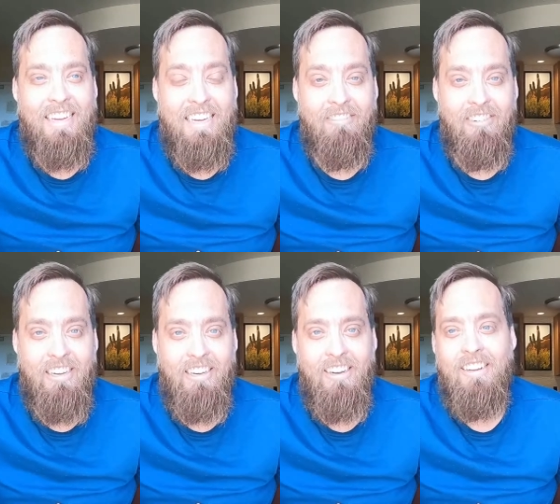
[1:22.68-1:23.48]

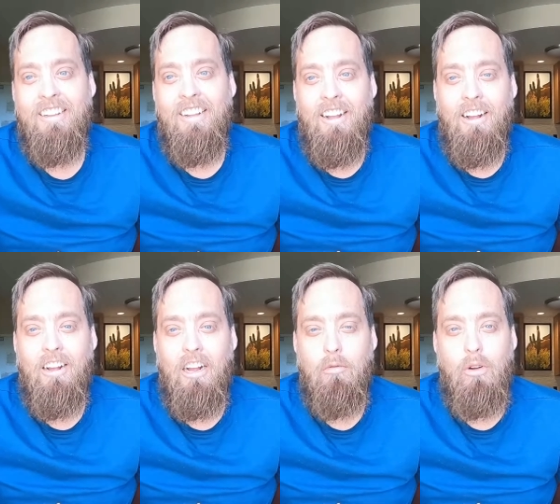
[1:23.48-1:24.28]
evening.
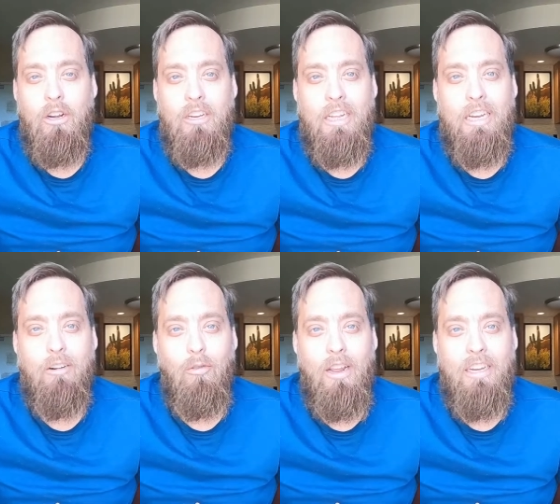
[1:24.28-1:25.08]
Uh, we are
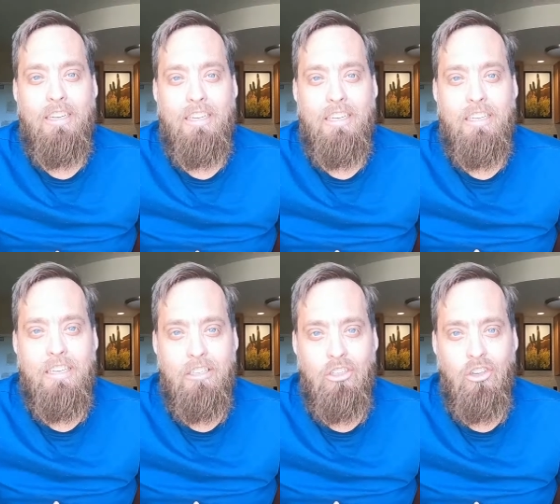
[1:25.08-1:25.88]
getting ready to get
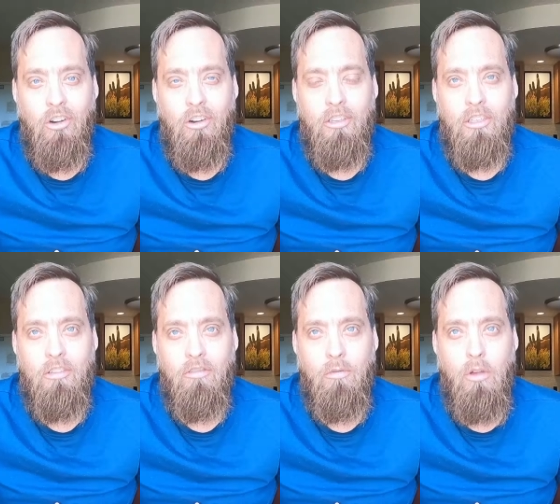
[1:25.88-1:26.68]

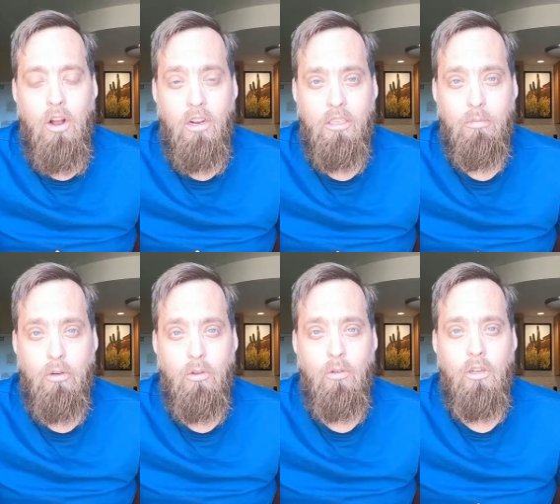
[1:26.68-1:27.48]
discharged from the
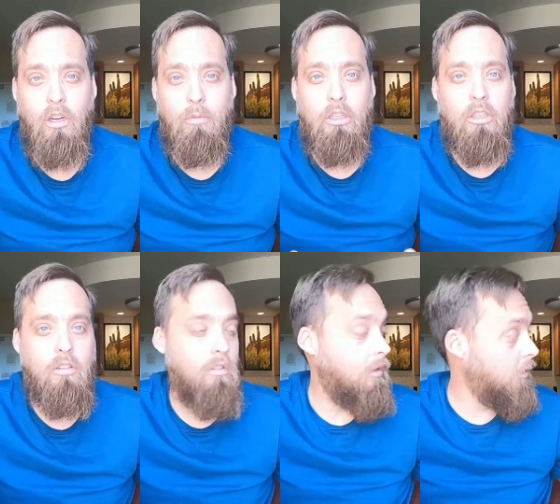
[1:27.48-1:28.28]
hospital, coming
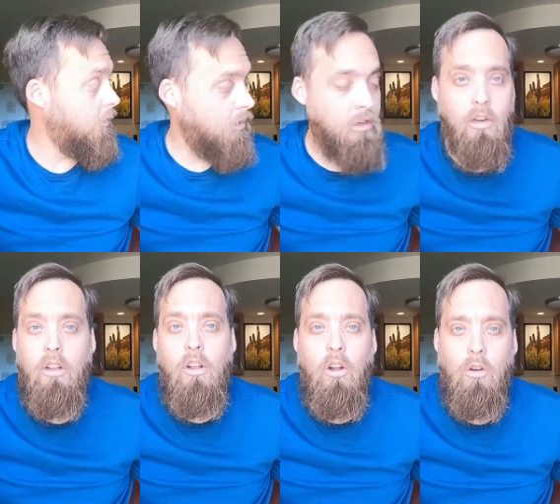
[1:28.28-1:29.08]
to this
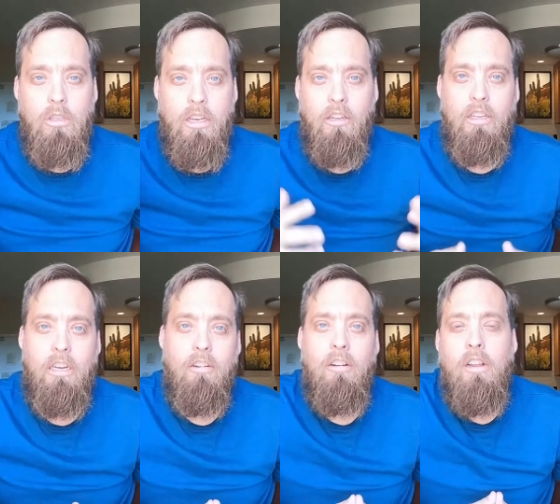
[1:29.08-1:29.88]
hotel
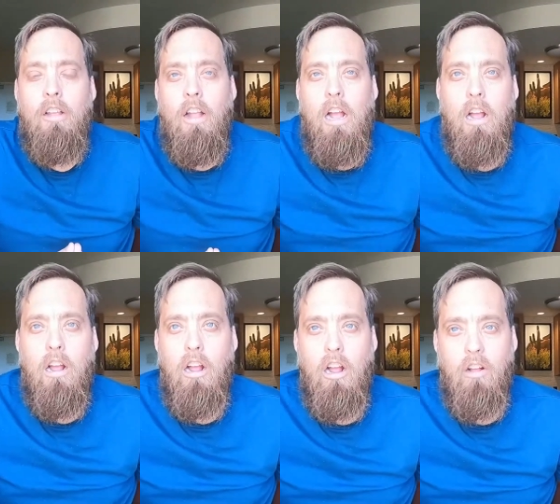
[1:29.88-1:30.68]
here.
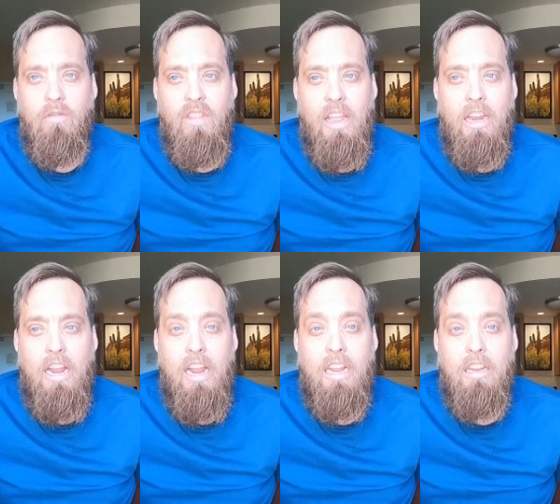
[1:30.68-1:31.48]
Um, and
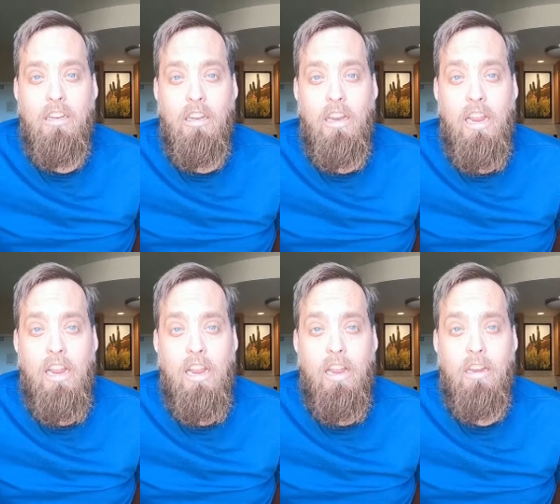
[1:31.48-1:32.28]
at
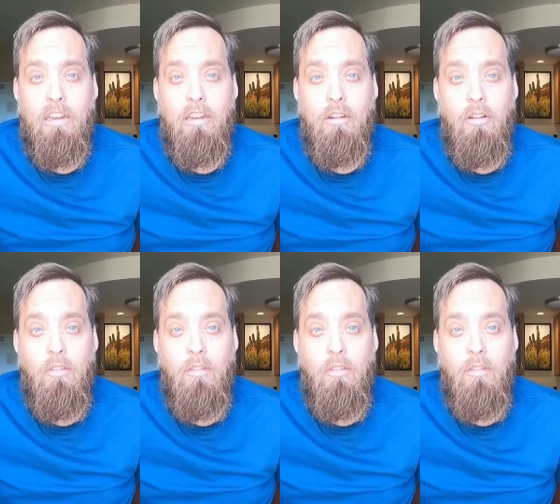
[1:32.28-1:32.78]
and